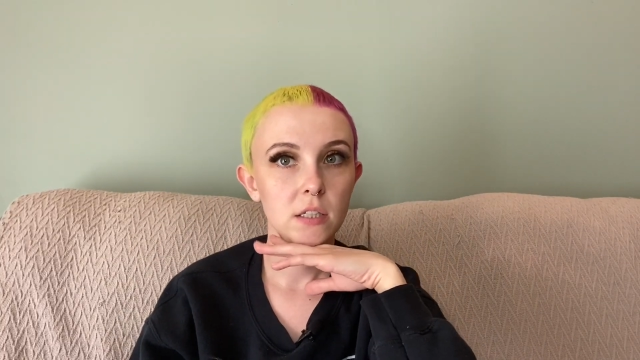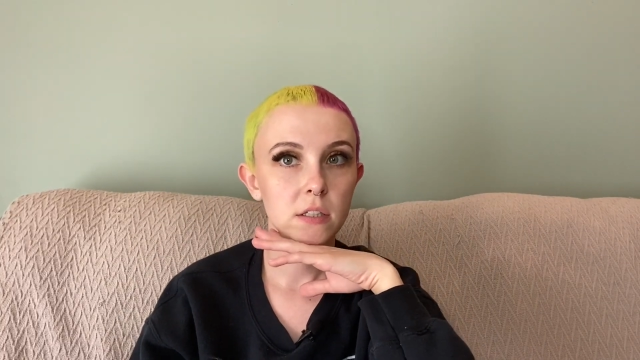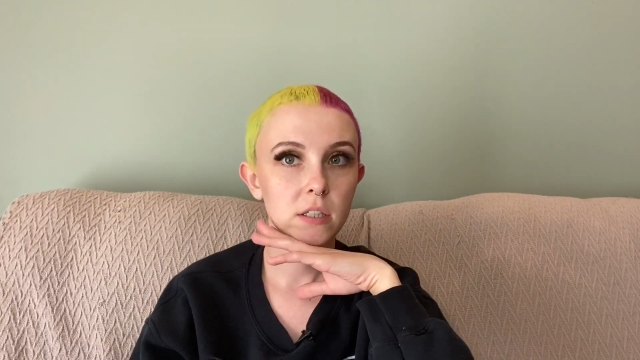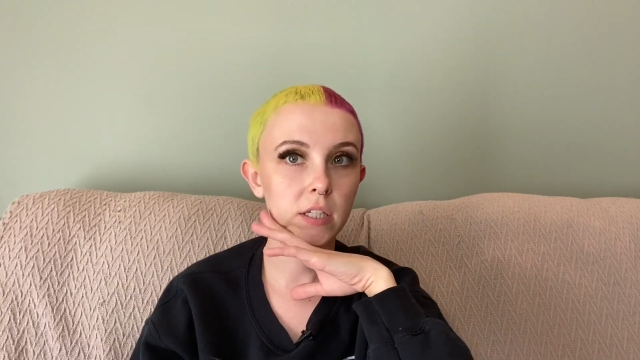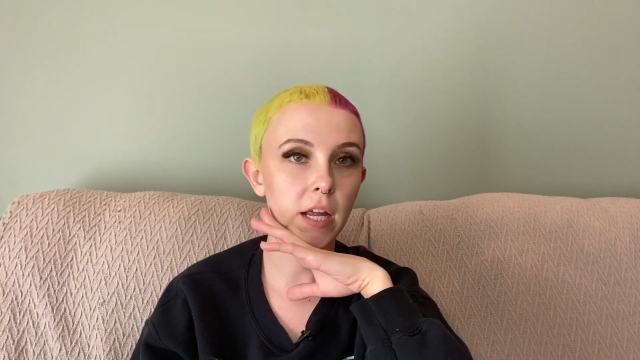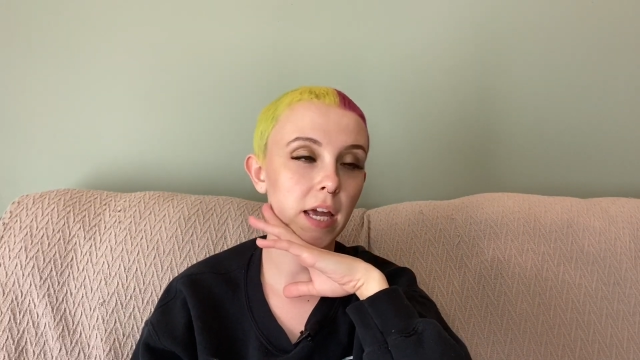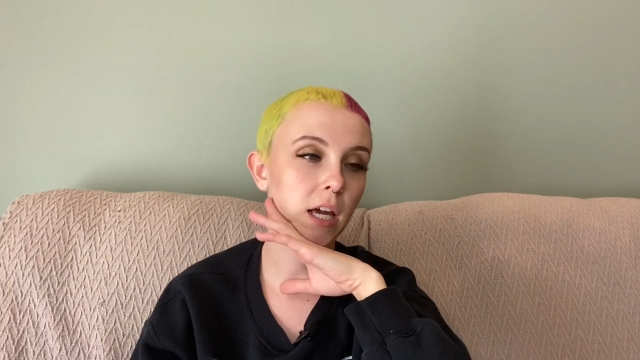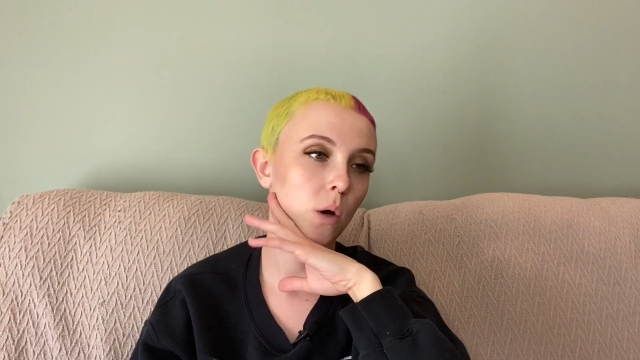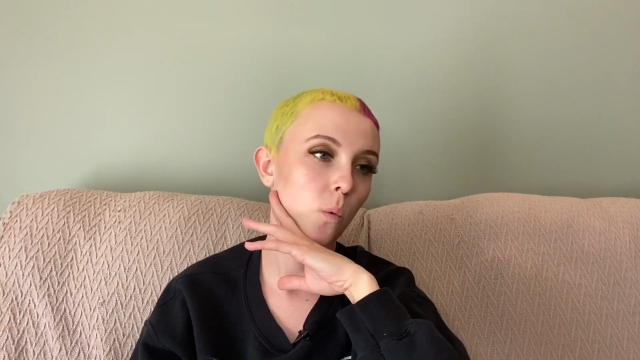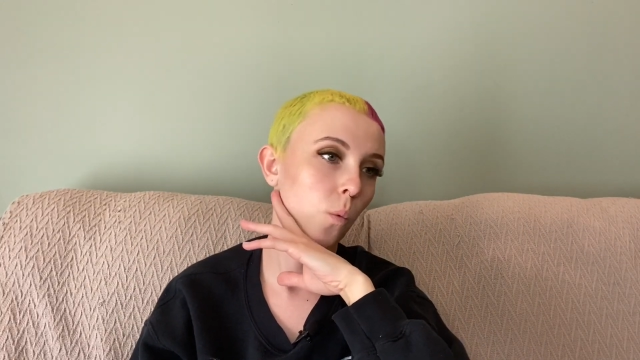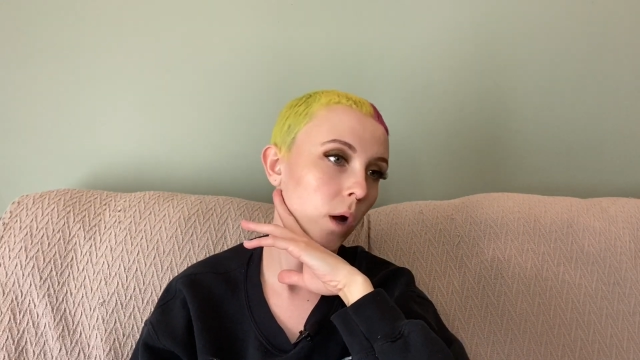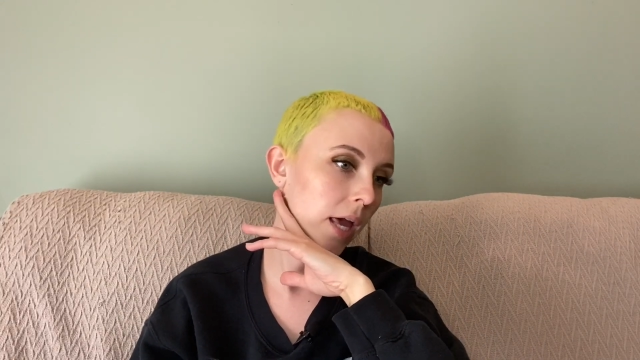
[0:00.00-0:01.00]
take
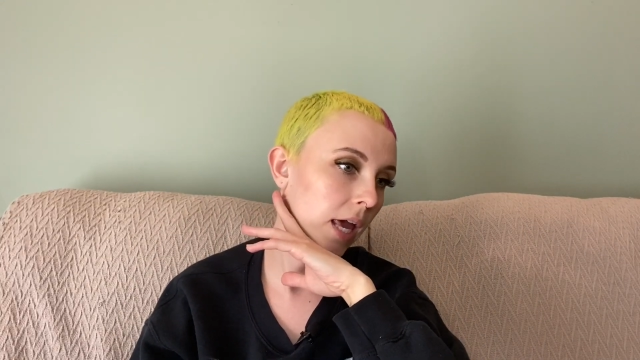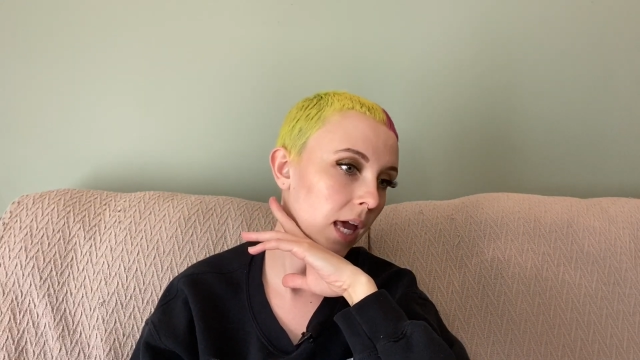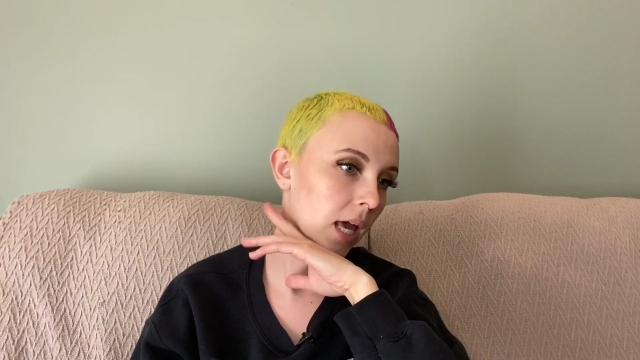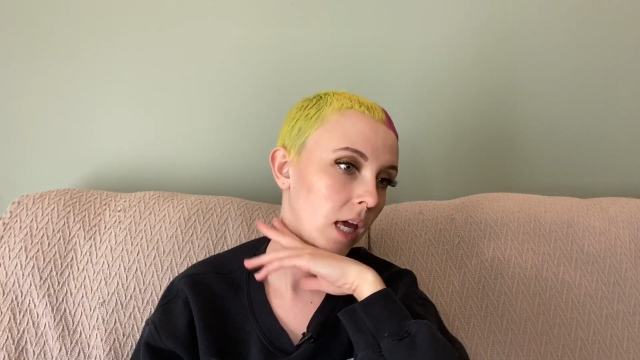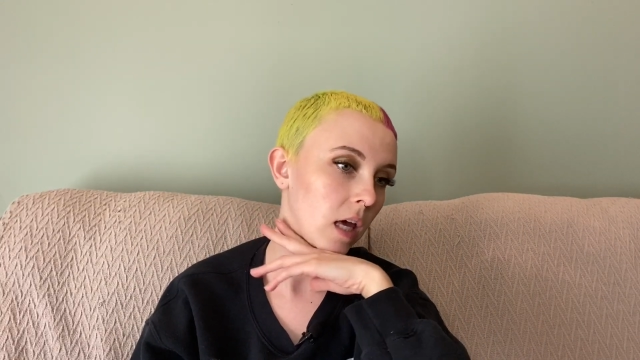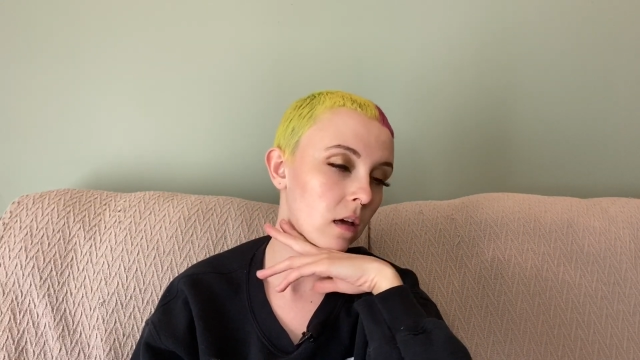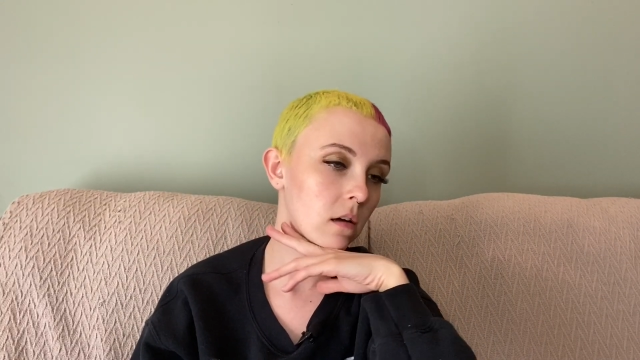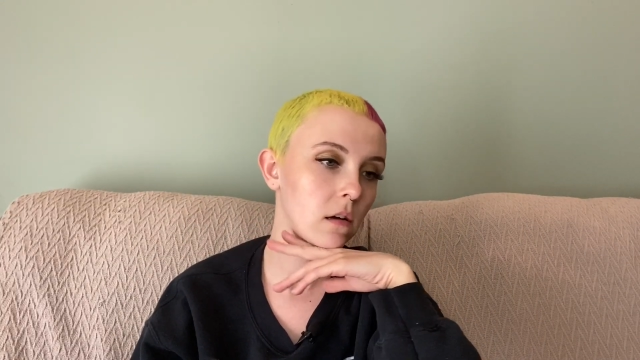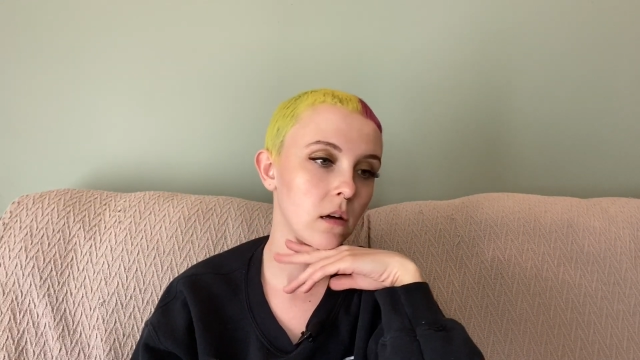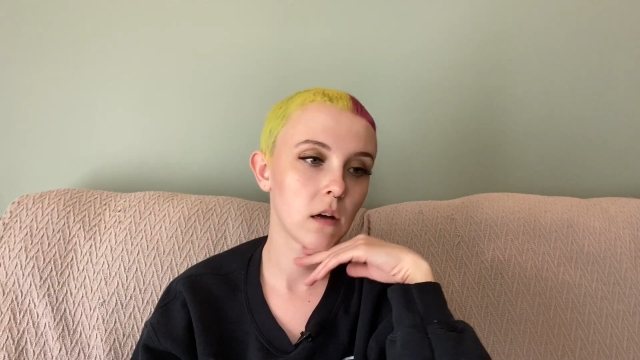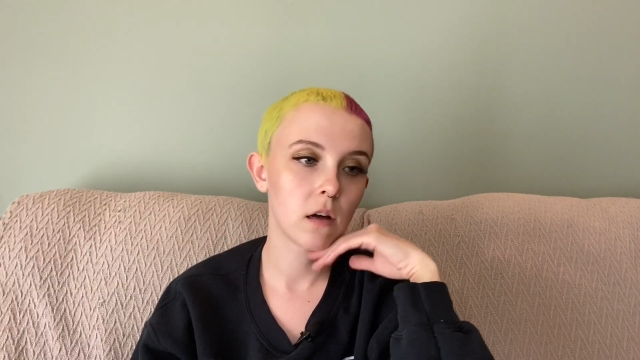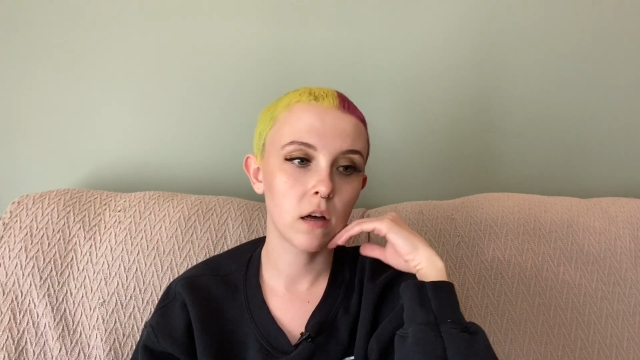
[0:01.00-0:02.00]
away,
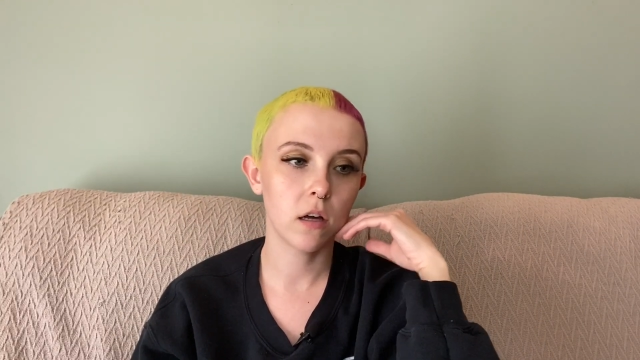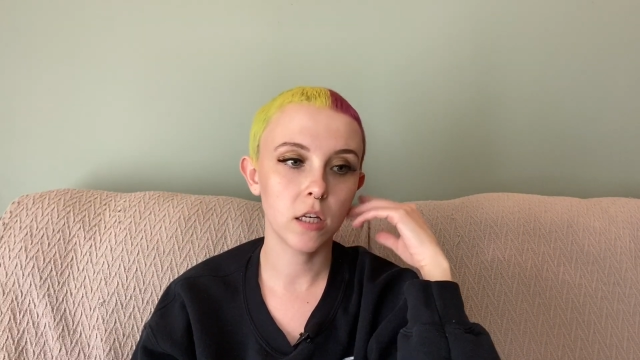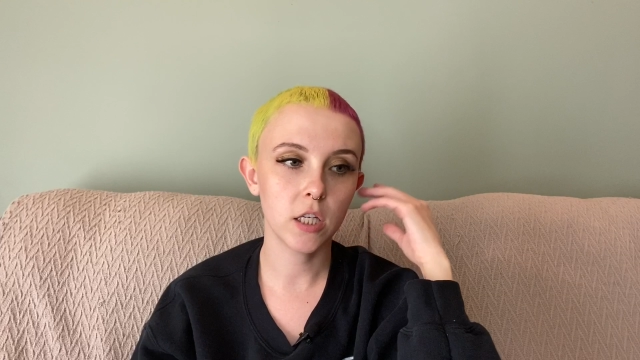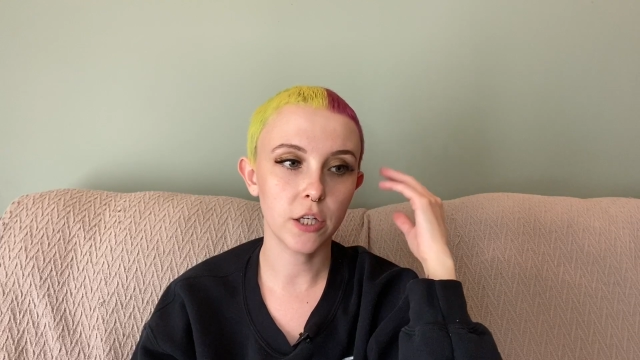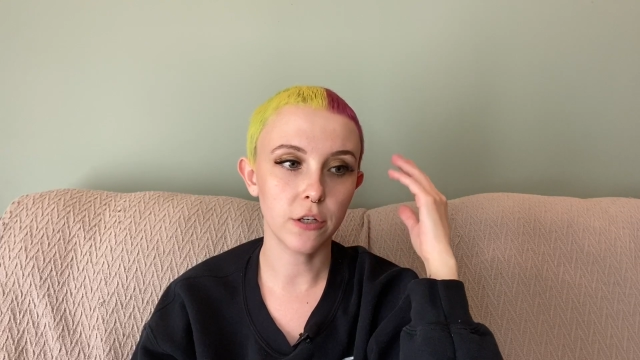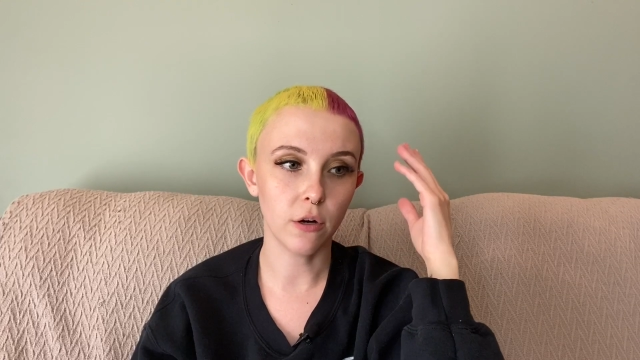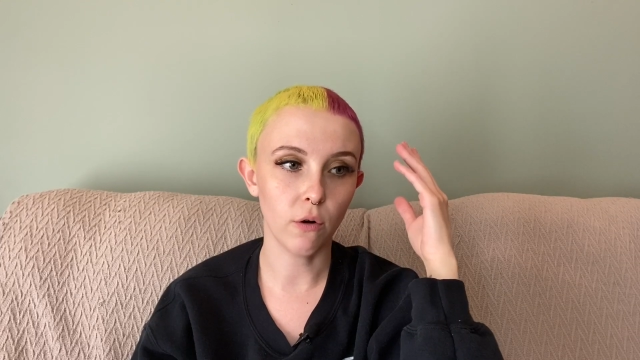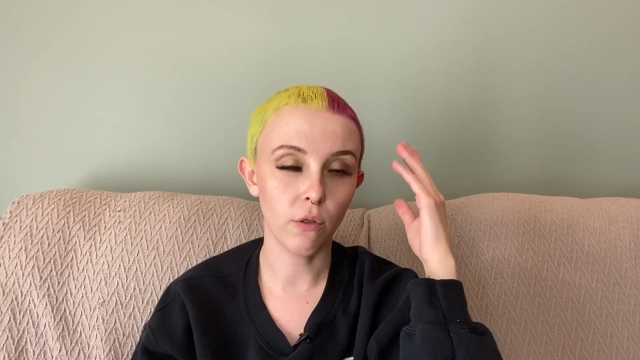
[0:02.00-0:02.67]
you know,